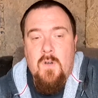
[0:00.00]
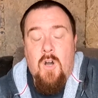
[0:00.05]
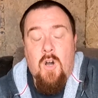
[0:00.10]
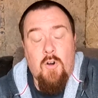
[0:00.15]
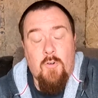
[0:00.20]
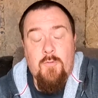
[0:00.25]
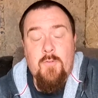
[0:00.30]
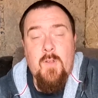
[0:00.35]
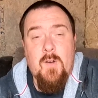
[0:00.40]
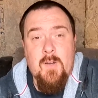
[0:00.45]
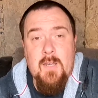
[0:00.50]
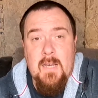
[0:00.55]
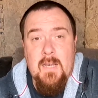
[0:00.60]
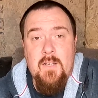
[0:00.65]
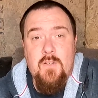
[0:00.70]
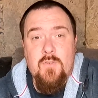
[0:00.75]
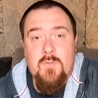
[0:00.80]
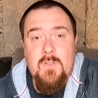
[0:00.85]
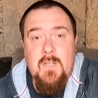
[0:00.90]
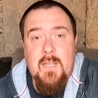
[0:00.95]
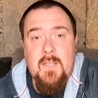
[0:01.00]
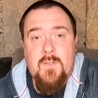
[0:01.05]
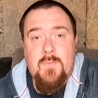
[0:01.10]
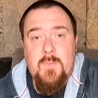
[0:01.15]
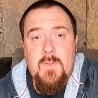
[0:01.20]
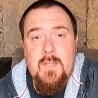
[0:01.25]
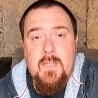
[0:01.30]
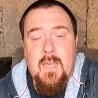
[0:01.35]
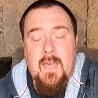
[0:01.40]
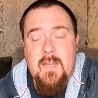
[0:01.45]
Hopefully I'll get it done
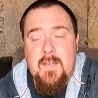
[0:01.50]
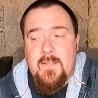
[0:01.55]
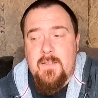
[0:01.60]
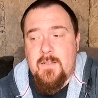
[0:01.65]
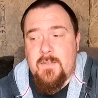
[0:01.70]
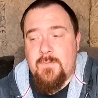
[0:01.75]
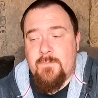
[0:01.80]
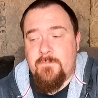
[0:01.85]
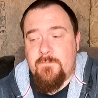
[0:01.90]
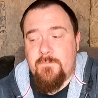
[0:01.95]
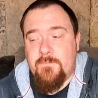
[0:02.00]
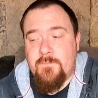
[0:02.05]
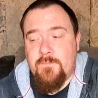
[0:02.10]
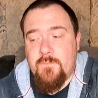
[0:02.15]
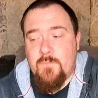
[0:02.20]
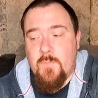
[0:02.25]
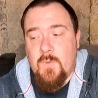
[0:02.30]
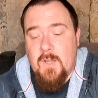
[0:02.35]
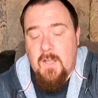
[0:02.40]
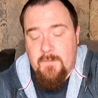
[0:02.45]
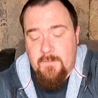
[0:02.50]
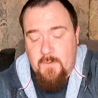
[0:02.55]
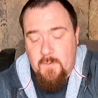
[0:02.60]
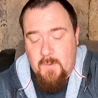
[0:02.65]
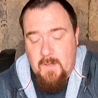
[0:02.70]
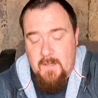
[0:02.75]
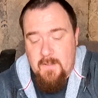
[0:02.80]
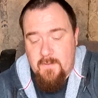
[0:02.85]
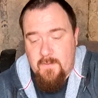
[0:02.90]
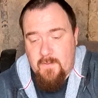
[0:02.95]
next weekend. We'll have
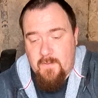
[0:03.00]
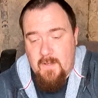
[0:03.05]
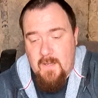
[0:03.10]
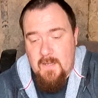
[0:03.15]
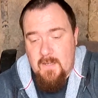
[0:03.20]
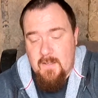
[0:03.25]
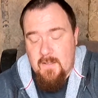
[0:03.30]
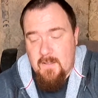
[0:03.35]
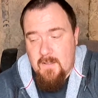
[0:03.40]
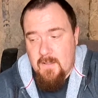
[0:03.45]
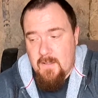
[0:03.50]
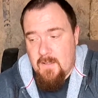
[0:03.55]
to wait and see.